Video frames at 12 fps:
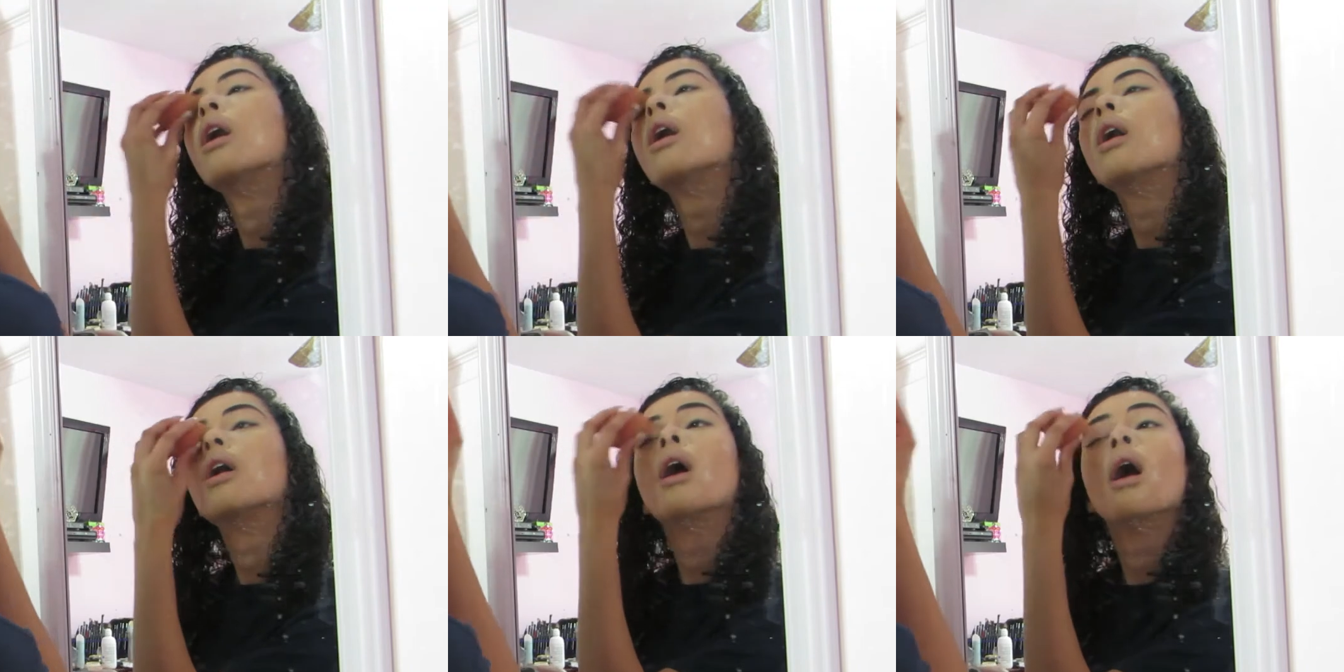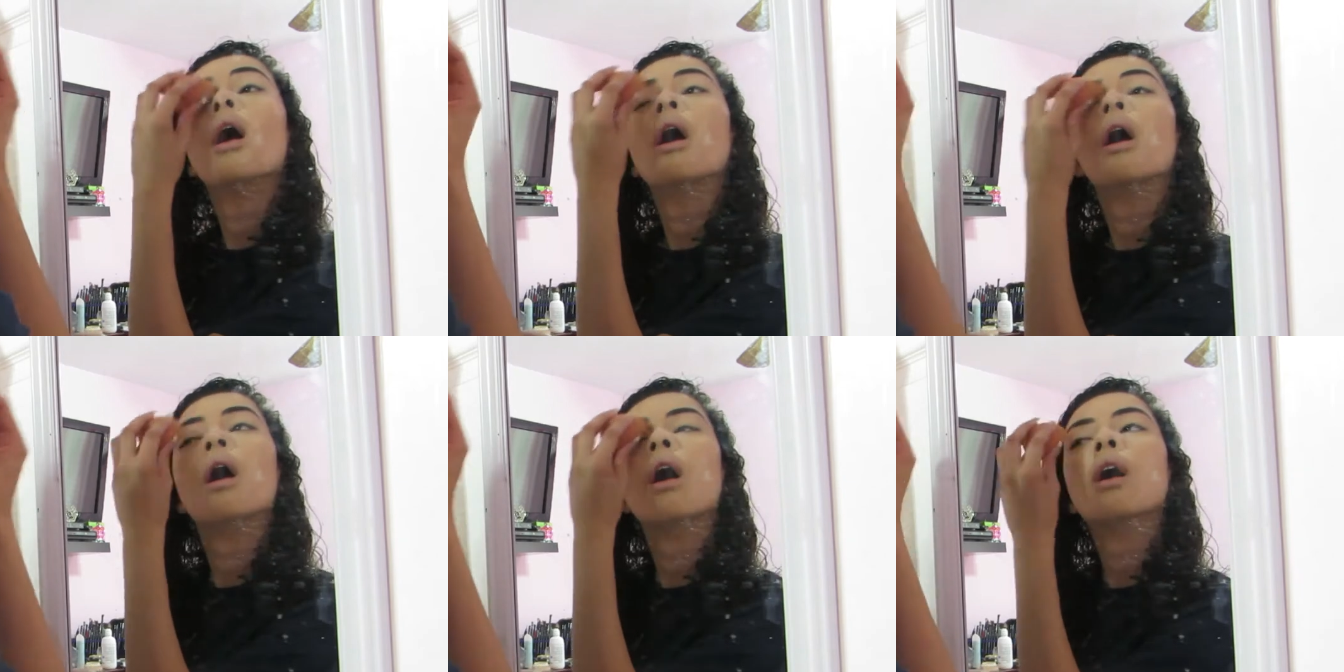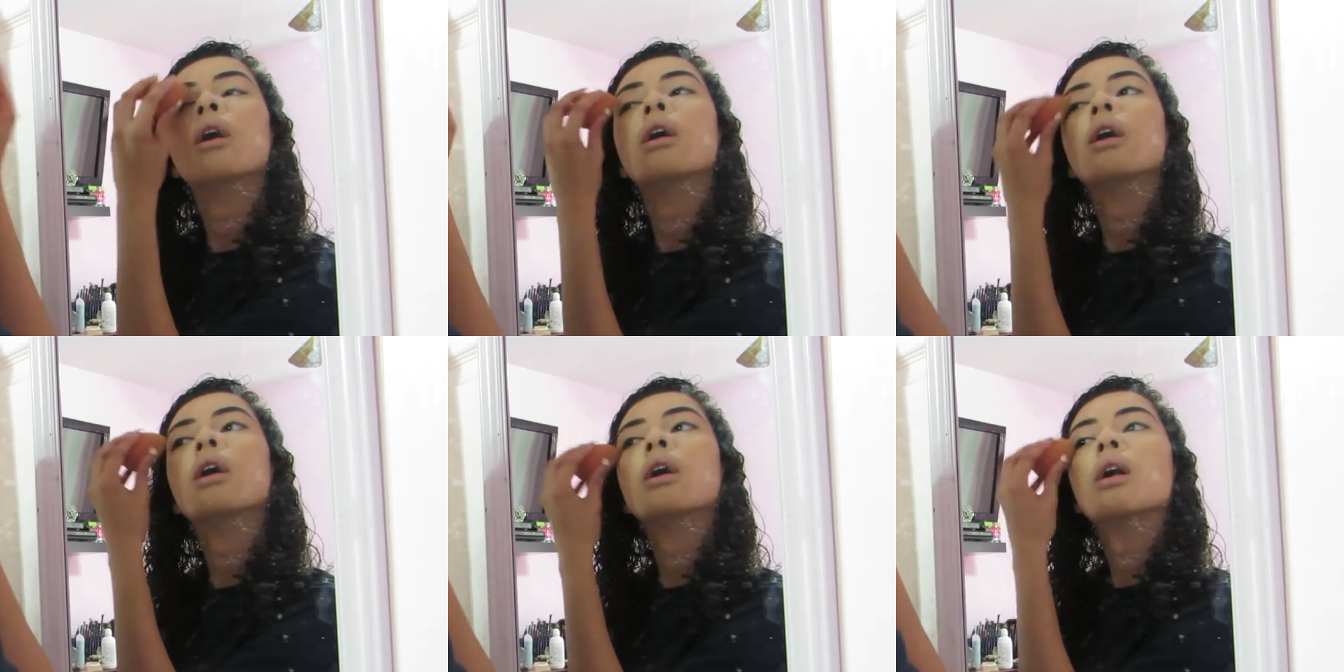doing amazing things
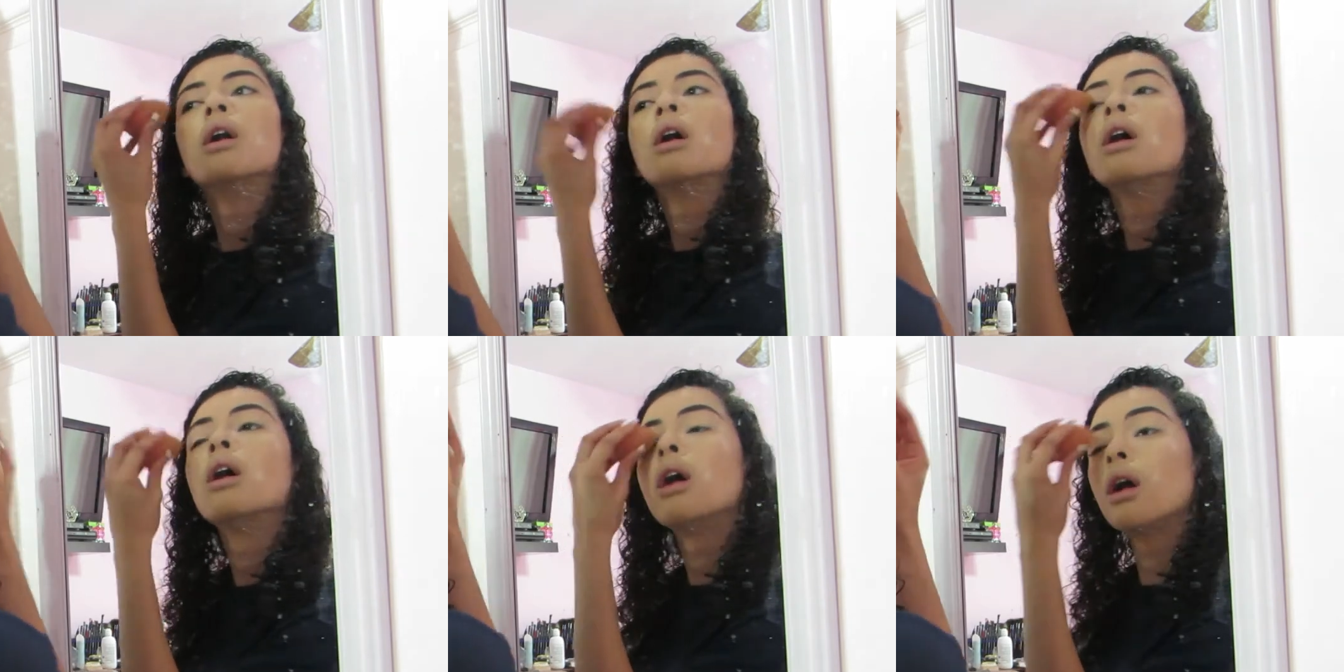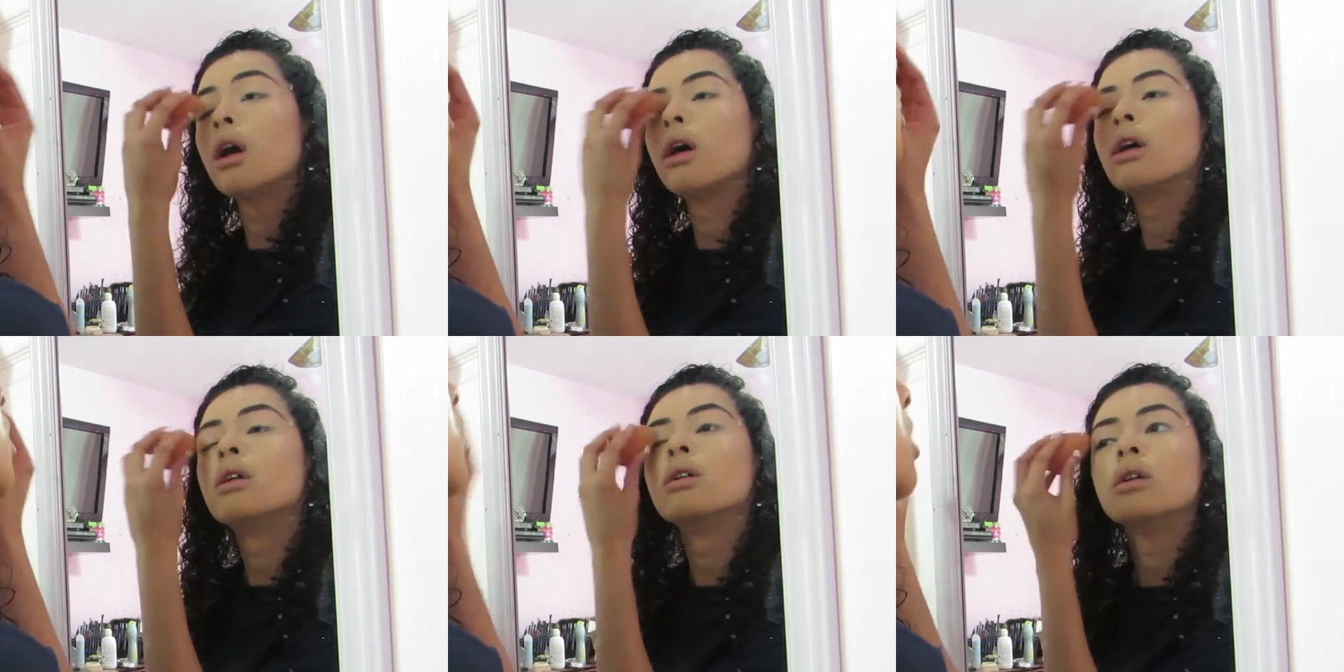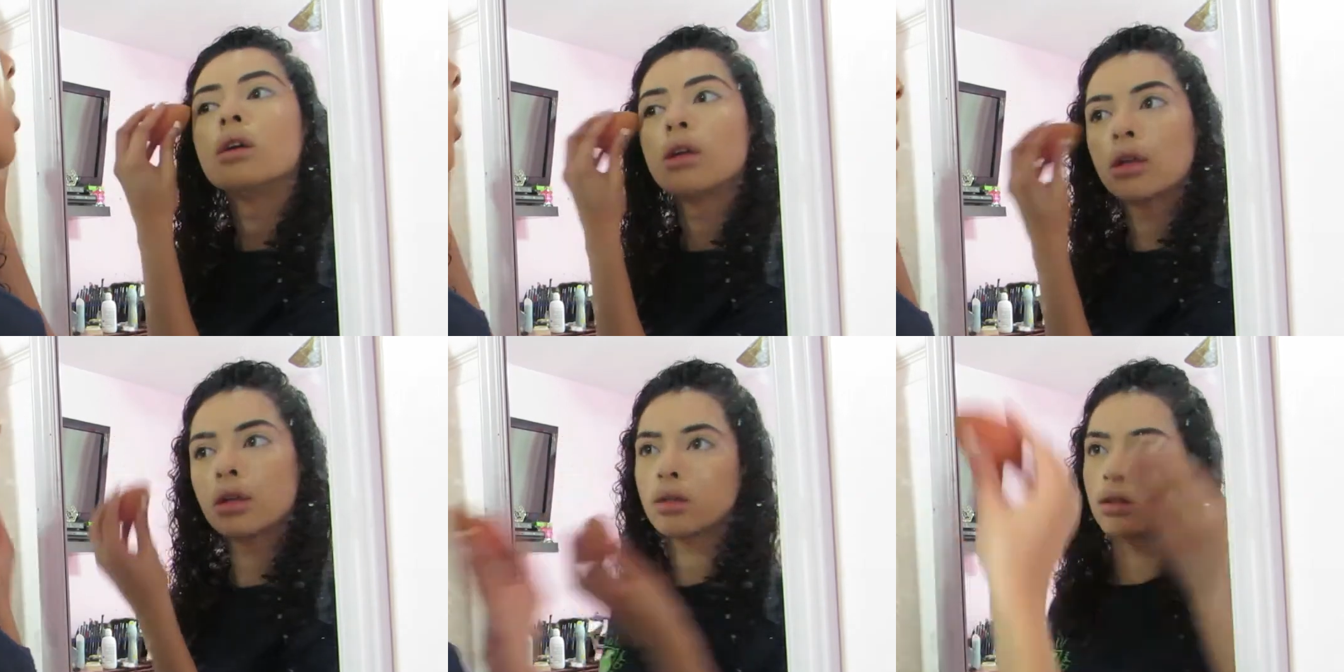for the
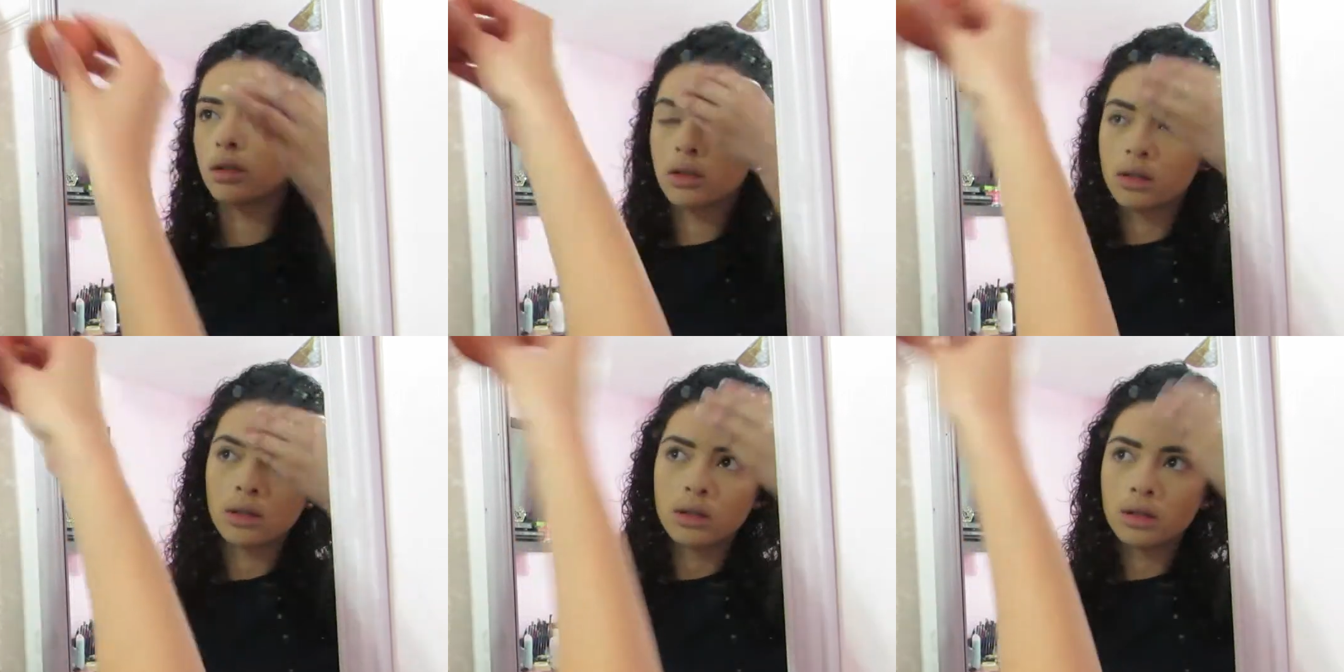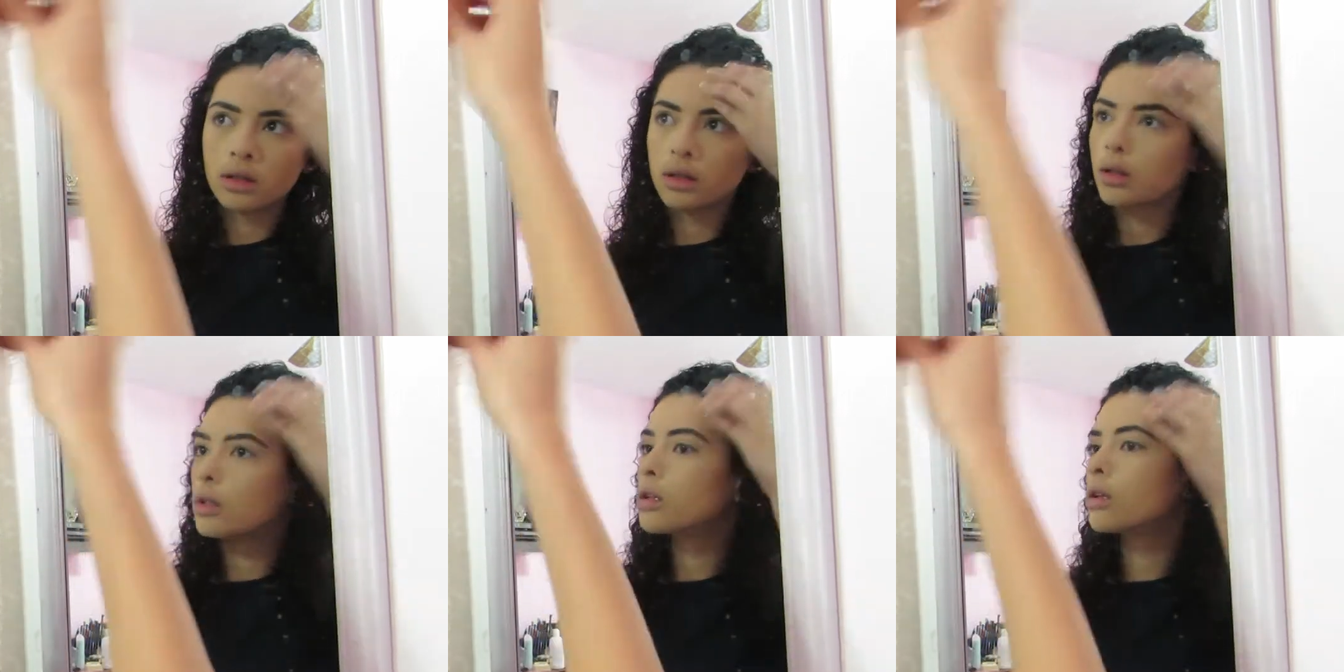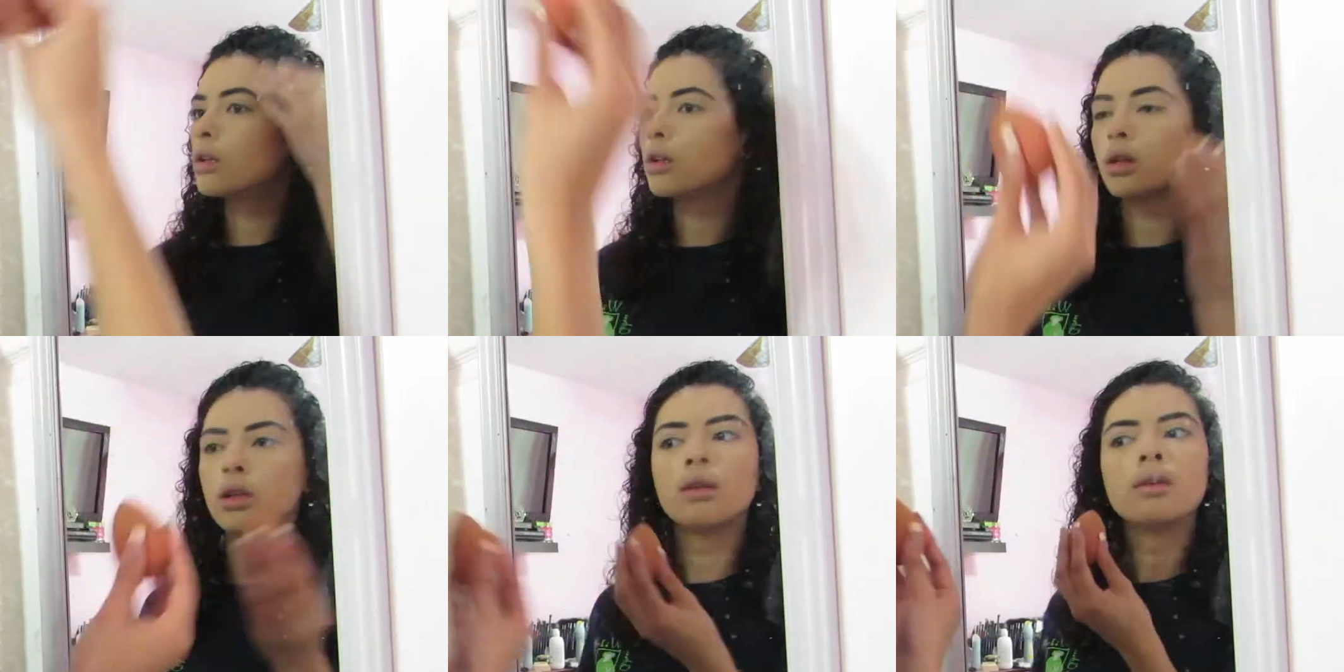world, it
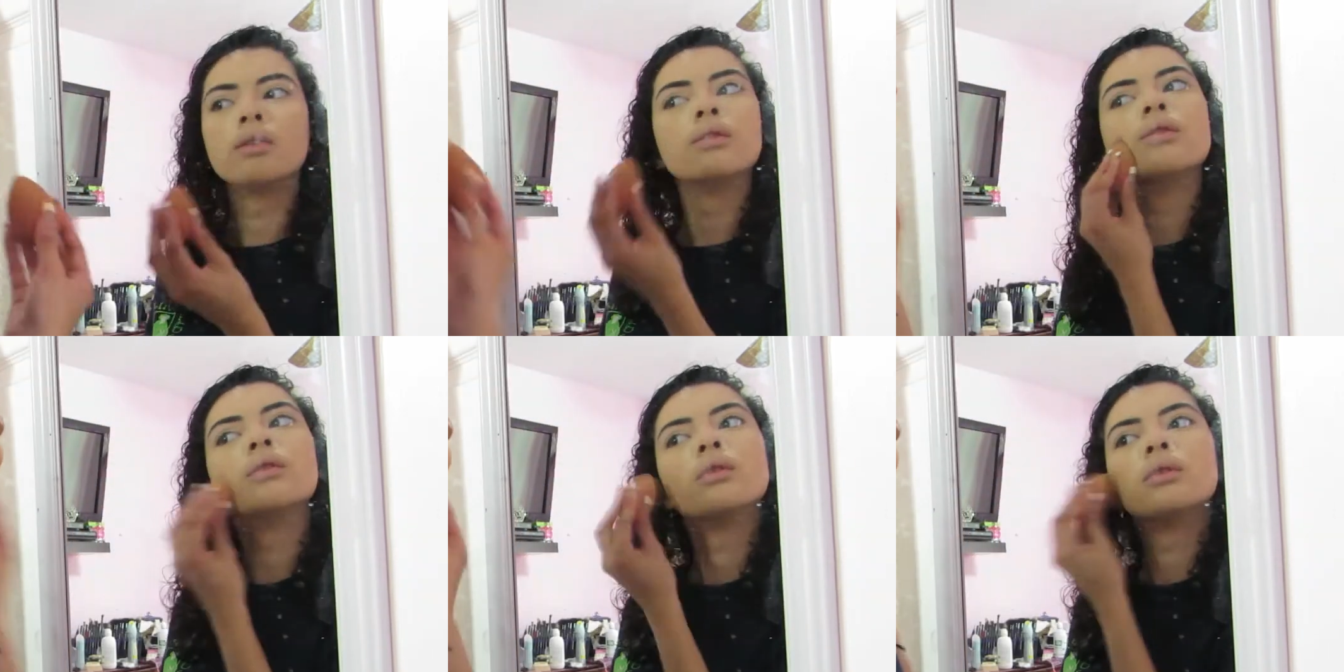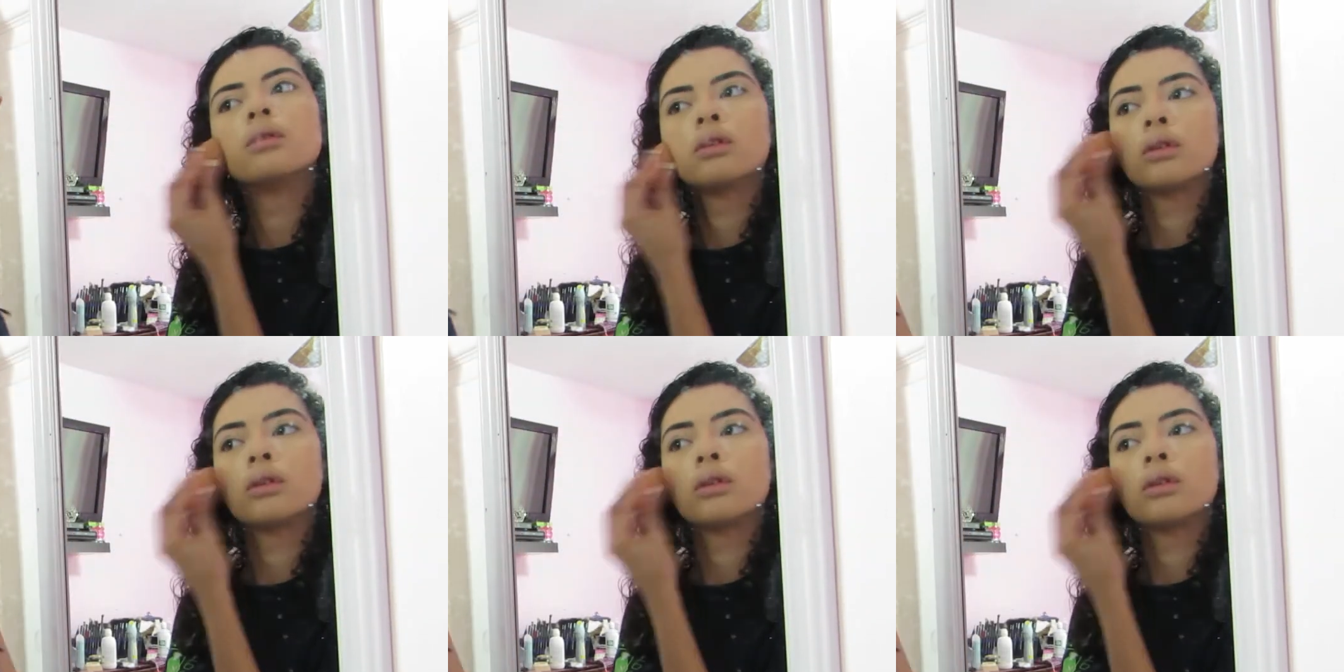just made